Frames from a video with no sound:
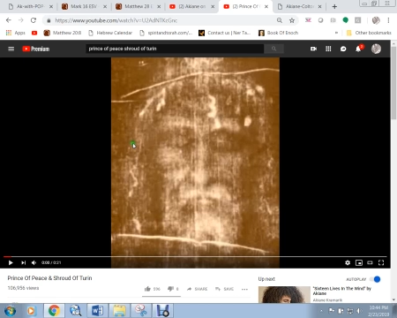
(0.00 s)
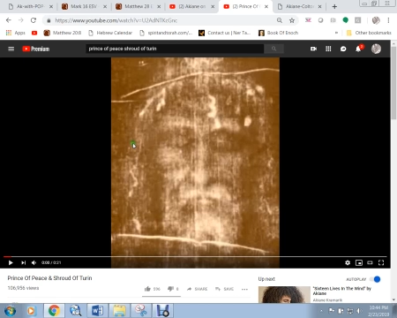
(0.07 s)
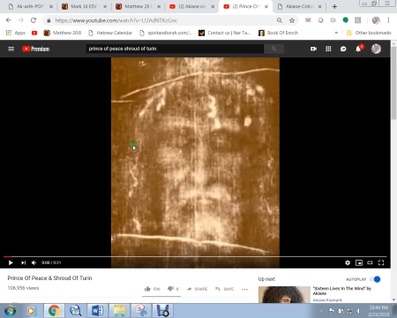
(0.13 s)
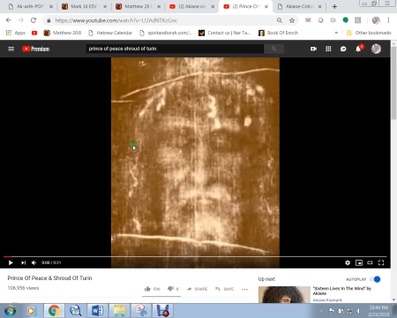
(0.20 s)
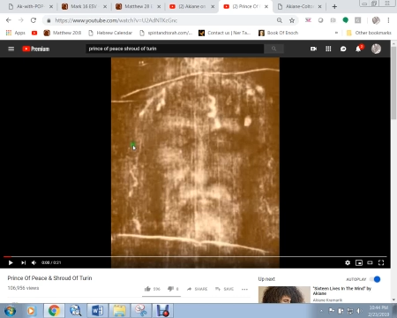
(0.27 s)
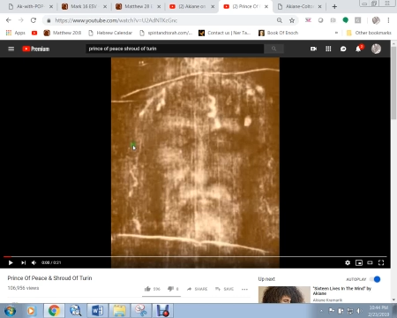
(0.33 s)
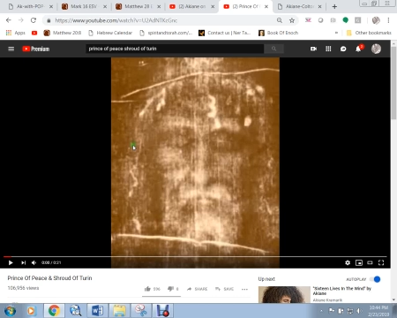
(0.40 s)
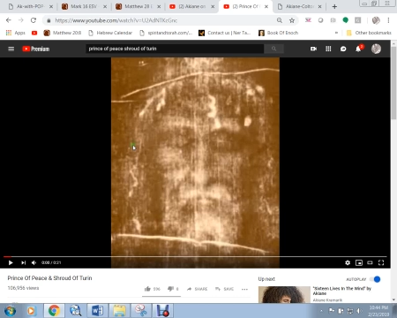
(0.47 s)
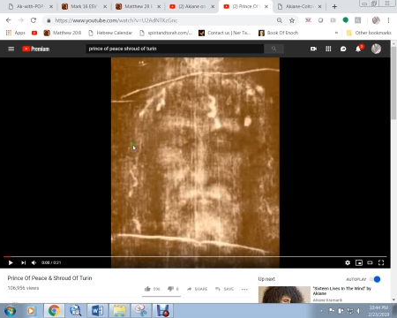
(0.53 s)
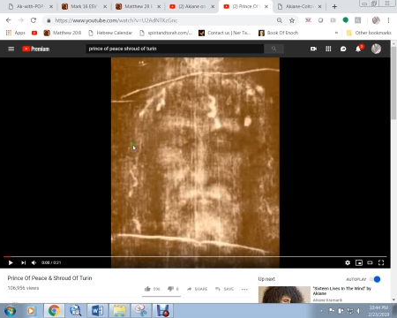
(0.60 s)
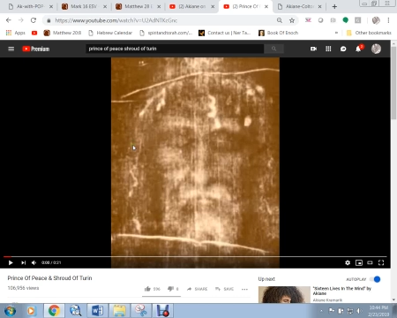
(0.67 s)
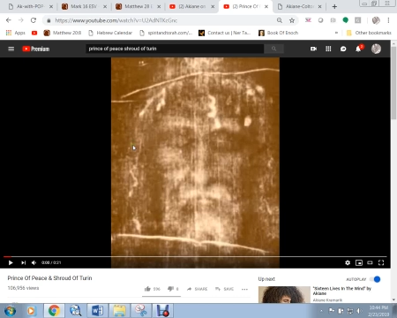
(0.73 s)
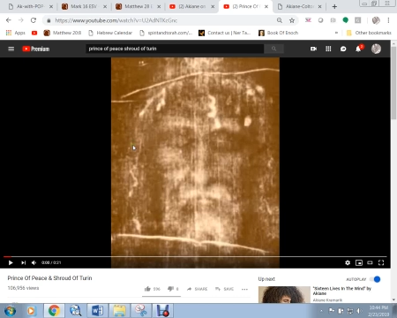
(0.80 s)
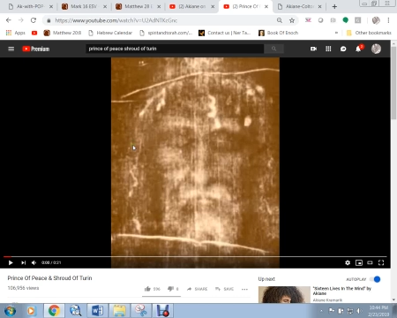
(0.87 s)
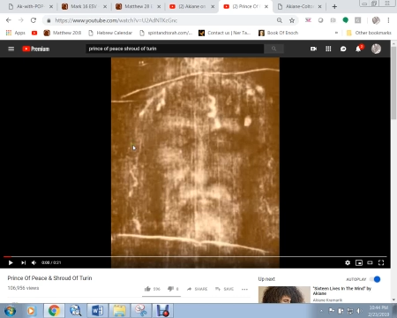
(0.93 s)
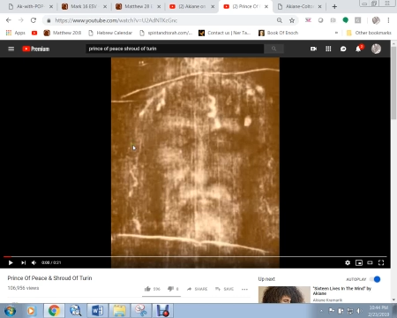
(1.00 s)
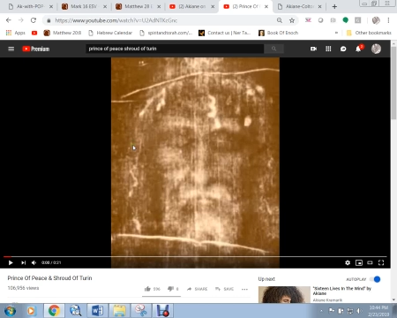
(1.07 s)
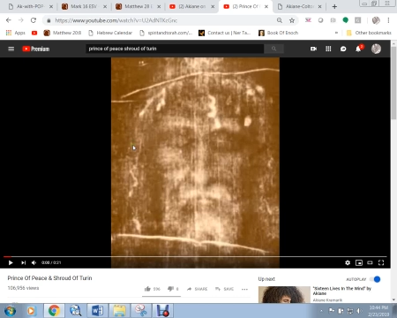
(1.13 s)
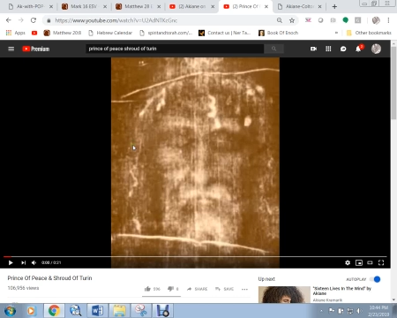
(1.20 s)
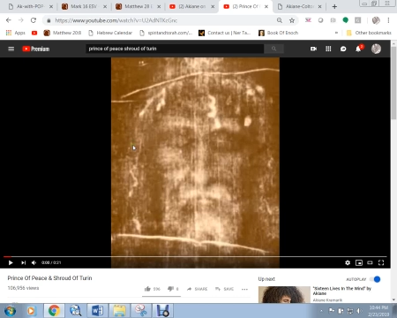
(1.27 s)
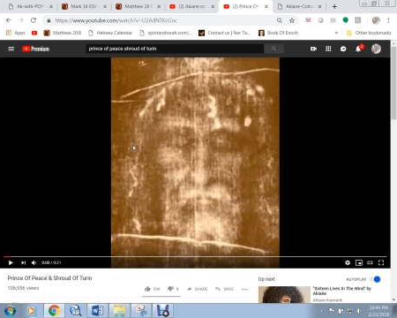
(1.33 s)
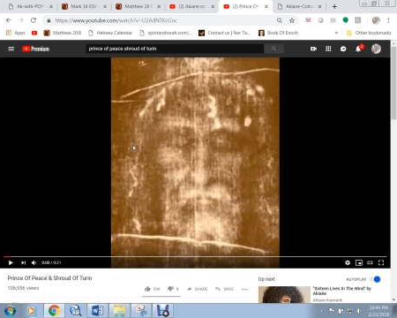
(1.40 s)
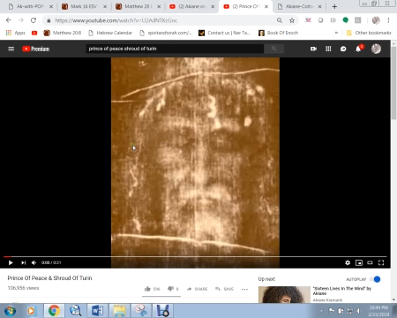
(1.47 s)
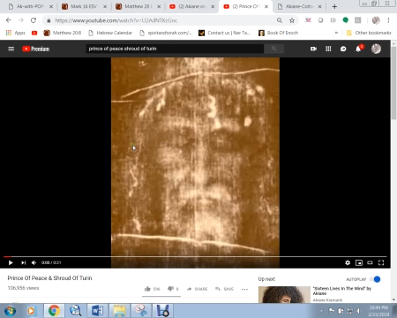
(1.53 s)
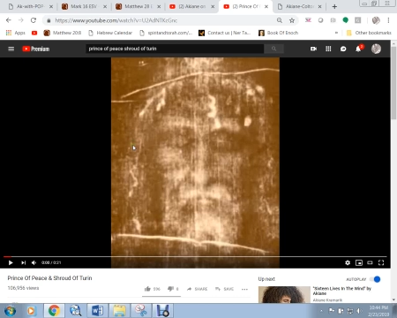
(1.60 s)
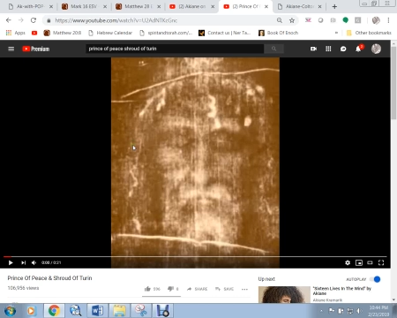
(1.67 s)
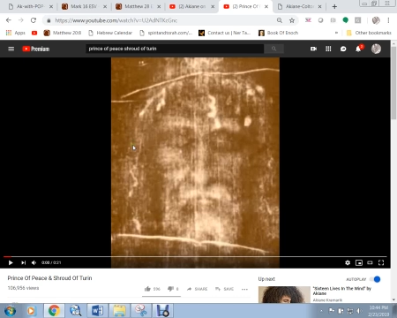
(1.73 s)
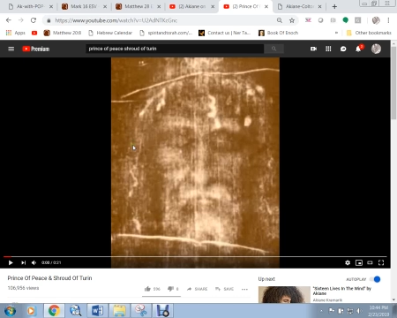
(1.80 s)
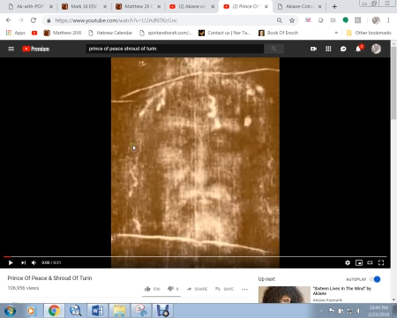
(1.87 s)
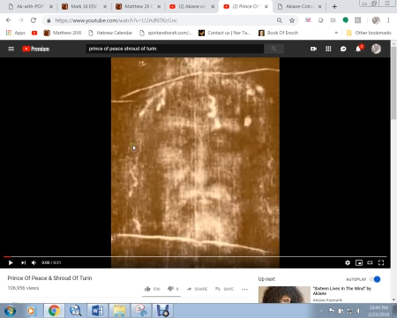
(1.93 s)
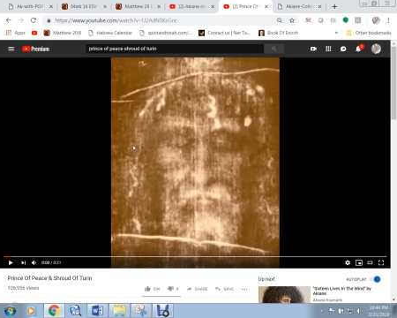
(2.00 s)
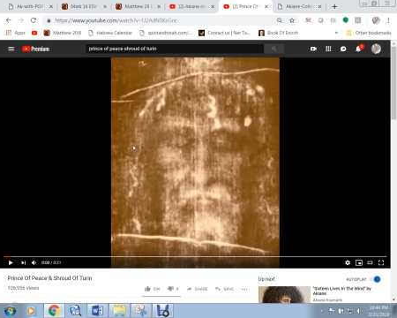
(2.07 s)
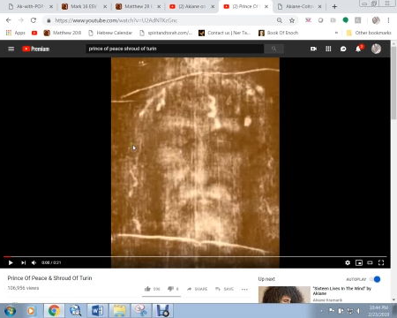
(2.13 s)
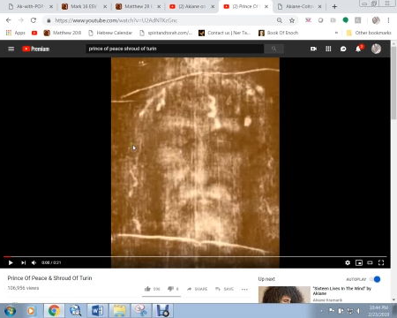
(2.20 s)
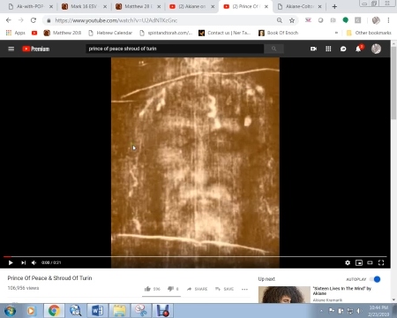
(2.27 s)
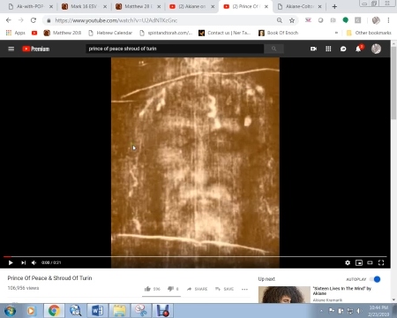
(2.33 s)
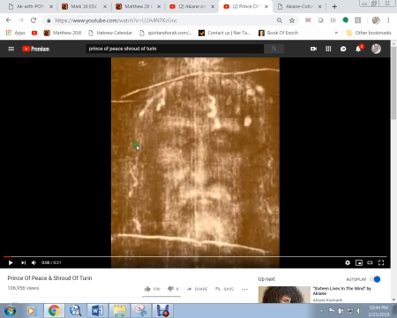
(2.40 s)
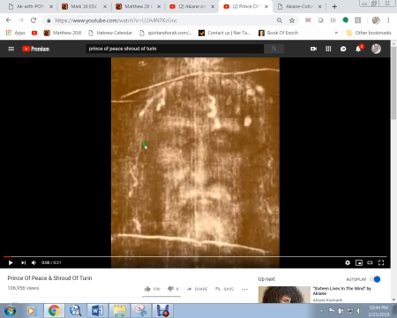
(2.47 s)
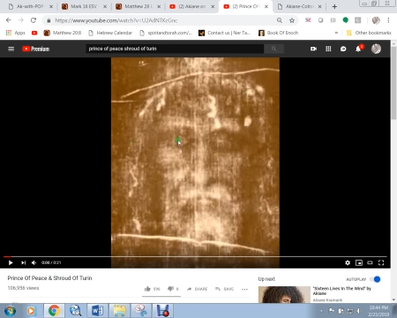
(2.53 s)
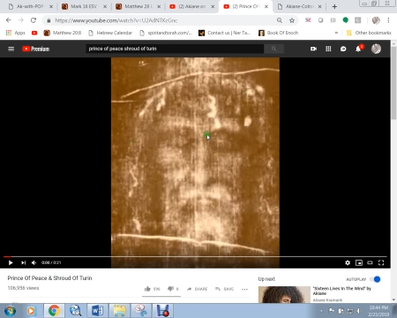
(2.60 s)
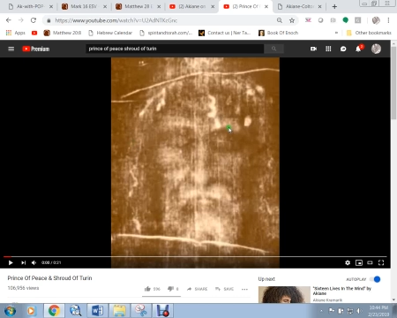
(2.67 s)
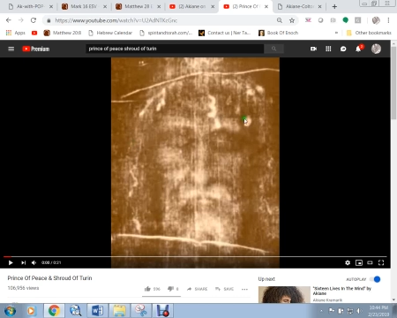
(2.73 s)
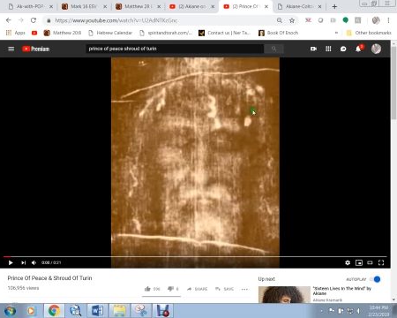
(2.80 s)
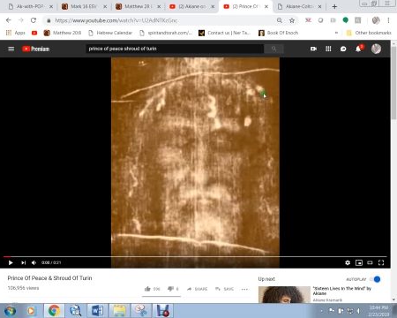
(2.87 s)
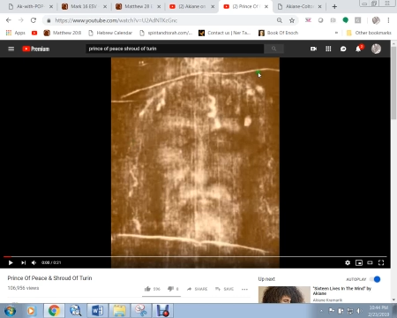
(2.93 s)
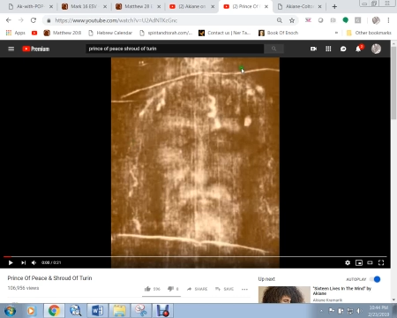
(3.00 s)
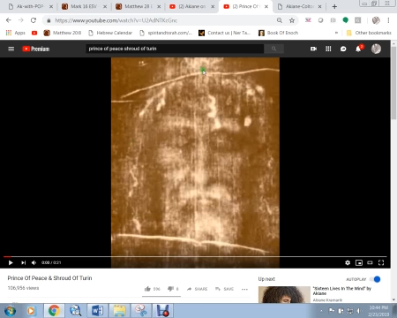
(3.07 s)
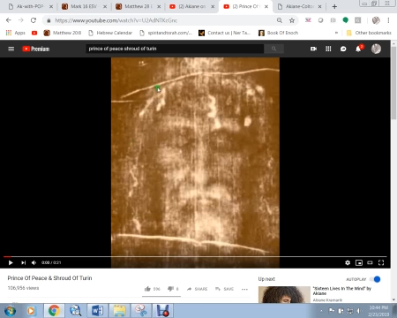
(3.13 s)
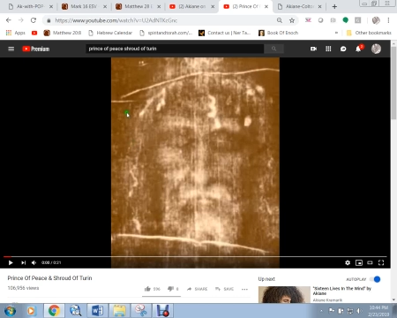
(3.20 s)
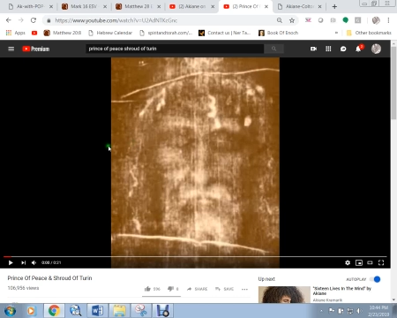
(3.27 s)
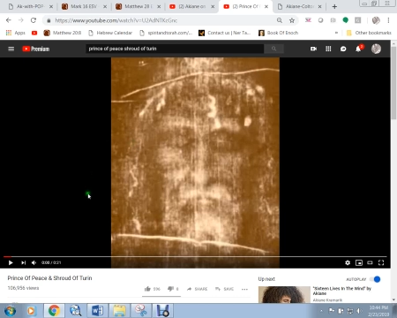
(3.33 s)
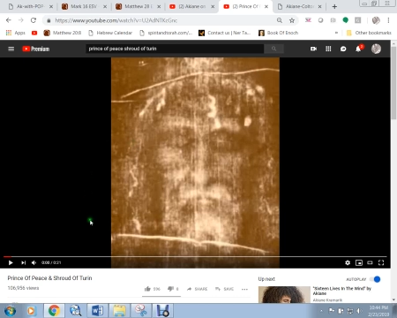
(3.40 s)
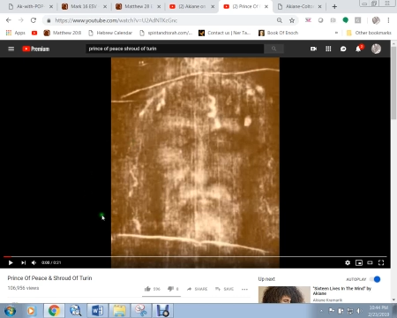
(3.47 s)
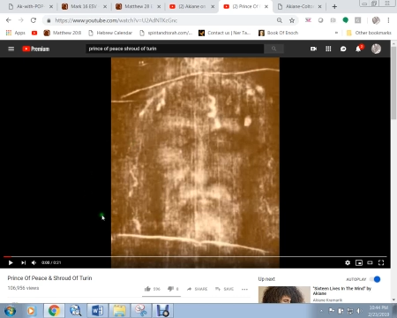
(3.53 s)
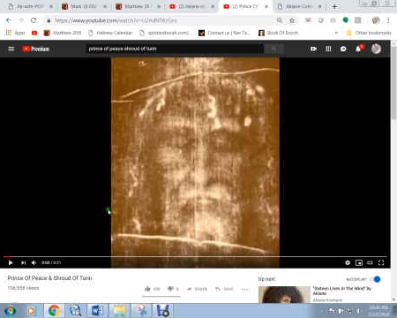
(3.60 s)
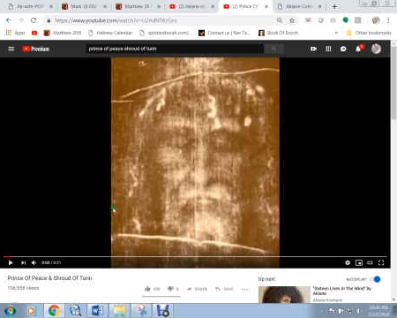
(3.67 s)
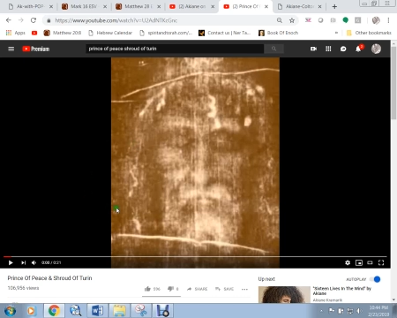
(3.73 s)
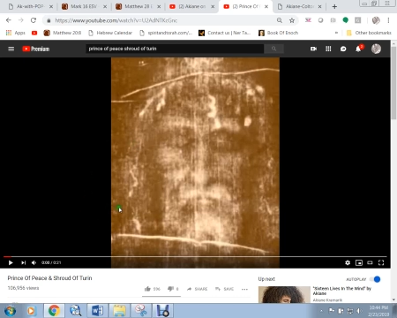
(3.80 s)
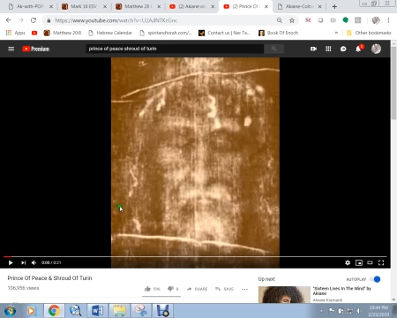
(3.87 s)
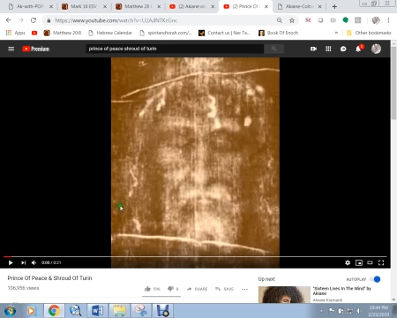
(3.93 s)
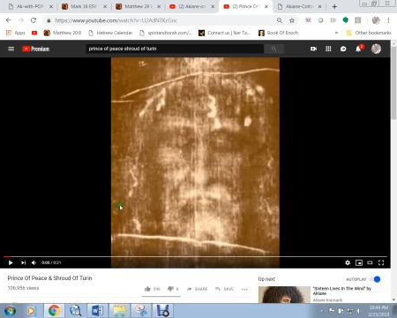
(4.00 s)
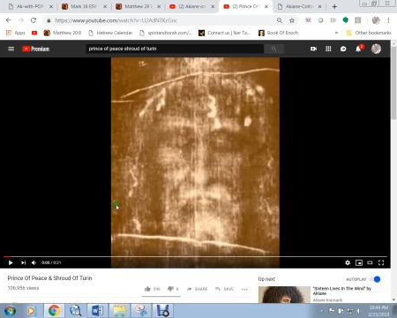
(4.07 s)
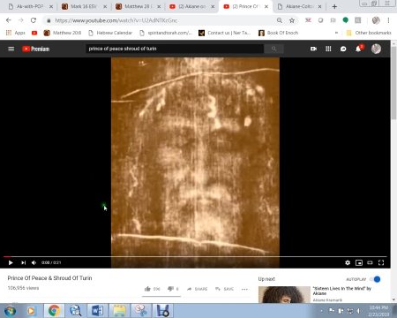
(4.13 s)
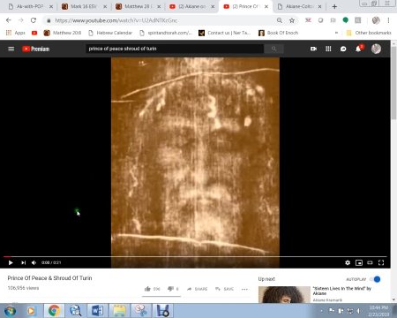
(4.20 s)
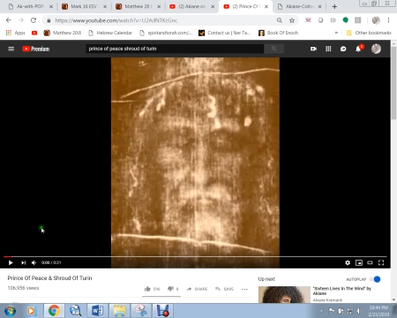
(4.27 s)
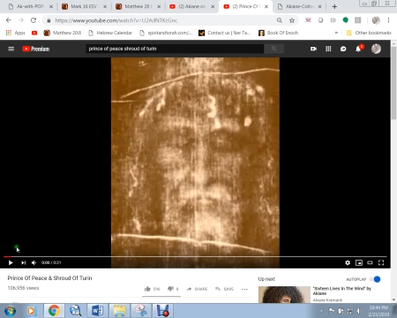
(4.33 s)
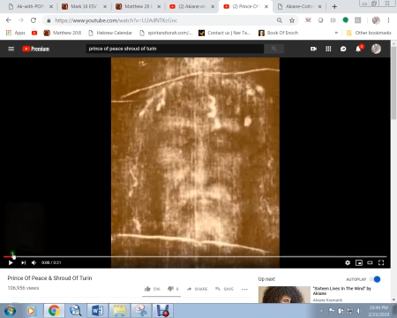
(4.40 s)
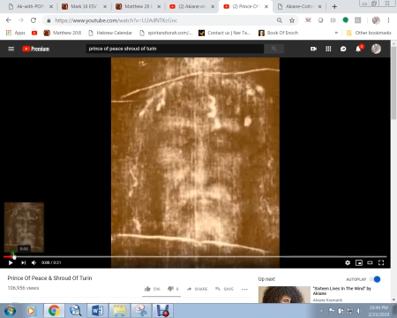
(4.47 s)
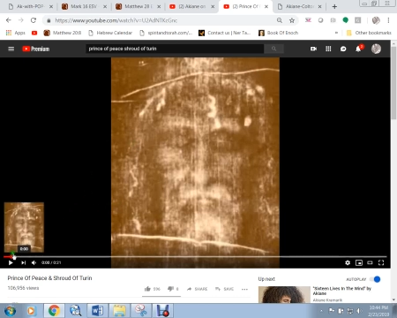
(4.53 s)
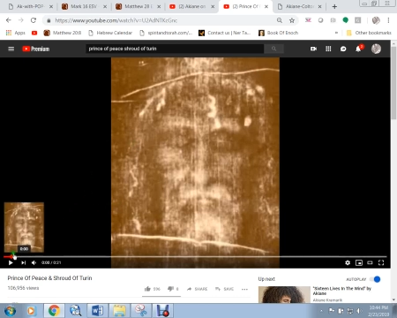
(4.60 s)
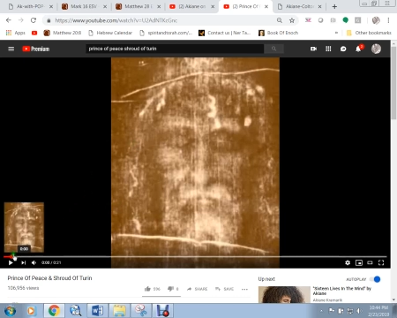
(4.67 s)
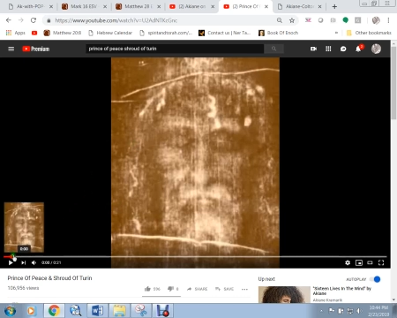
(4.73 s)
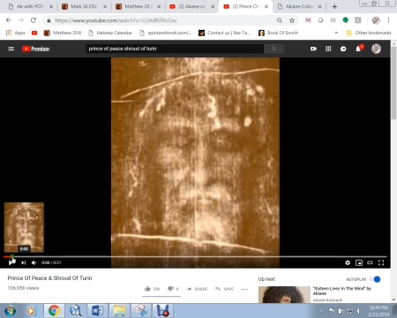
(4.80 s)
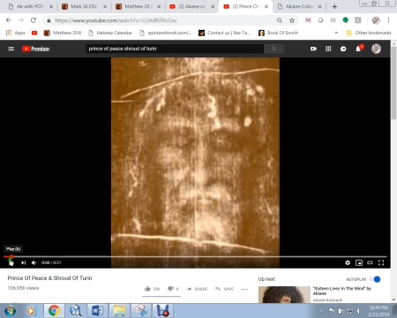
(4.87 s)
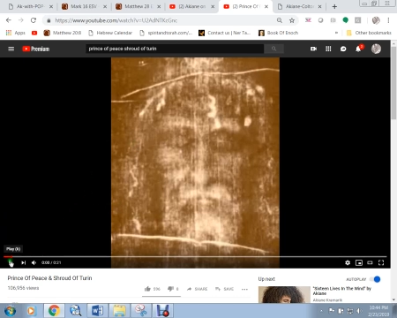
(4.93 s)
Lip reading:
Nobody's mouth can be seen.